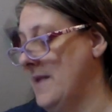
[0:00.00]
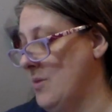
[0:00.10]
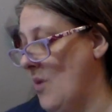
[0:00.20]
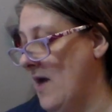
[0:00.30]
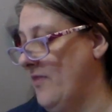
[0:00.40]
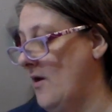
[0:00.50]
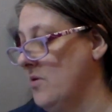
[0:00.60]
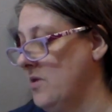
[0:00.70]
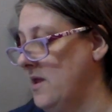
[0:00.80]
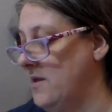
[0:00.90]
And that's why I
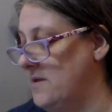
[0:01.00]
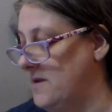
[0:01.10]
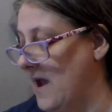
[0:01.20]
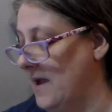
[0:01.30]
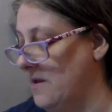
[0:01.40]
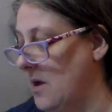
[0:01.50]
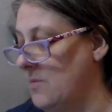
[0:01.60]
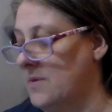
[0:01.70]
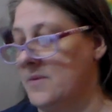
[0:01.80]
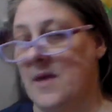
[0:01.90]
thought you needed to take
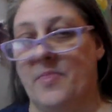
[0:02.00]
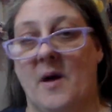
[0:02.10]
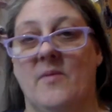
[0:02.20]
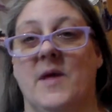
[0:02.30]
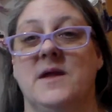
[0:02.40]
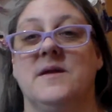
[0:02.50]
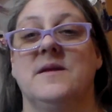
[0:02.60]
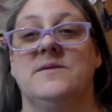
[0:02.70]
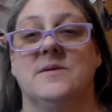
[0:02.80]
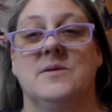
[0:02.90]
notes because I thought they
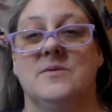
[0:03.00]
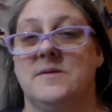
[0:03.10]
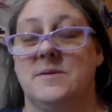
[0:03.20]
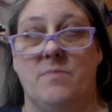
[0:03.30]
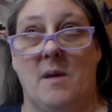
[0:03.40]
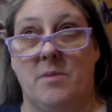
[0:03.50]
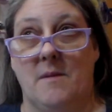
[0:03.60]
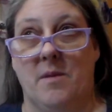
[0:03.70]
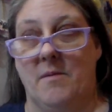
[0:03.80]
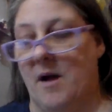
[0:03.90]
did too, and just blah
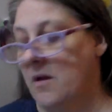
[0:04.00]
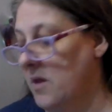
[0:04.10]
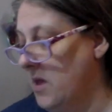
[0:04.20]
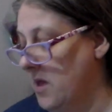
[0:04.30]
blah blah blah.